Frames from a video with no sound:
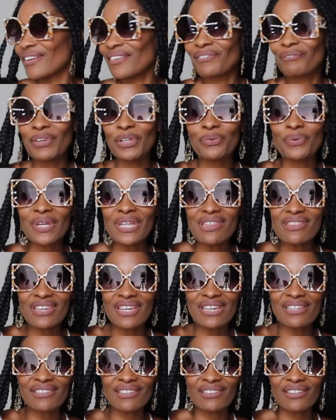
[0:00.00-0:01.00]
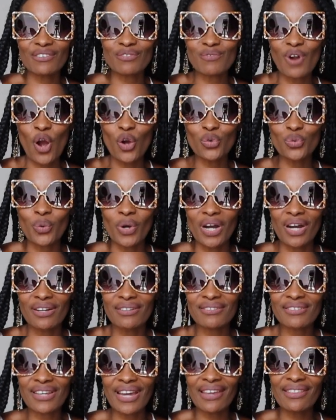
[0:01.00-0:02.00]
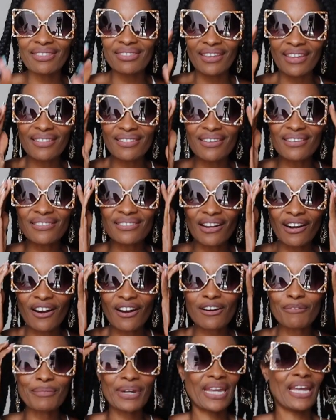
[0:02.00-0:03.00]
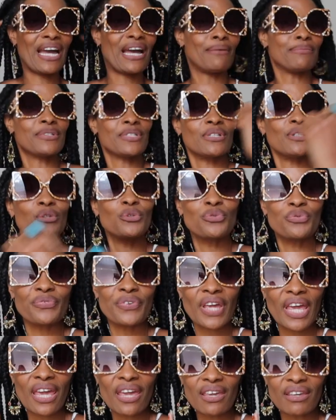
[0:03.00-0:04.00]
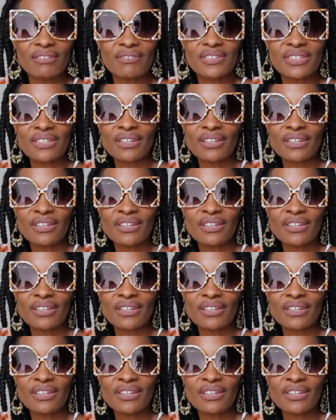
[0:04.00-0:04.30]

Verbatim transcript: Between these and the round ones, I think these are my absolute faves.